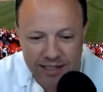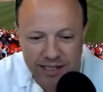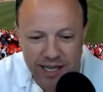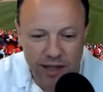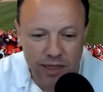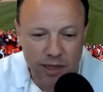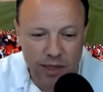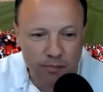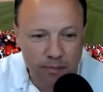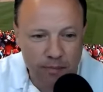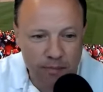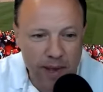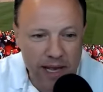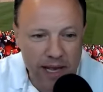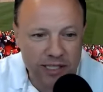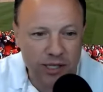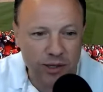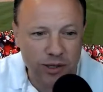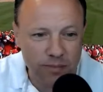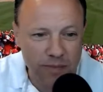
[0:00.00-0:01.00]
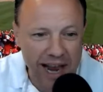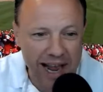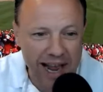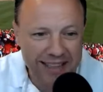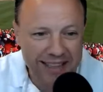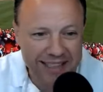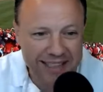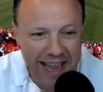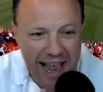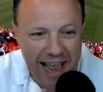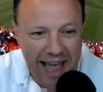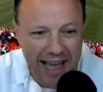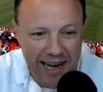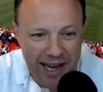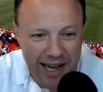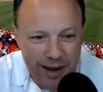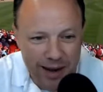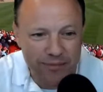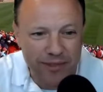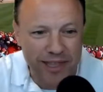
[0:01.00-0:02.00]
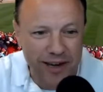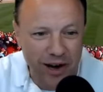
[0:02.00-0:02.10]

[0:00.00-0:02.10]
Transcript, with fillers: done the mental math to add up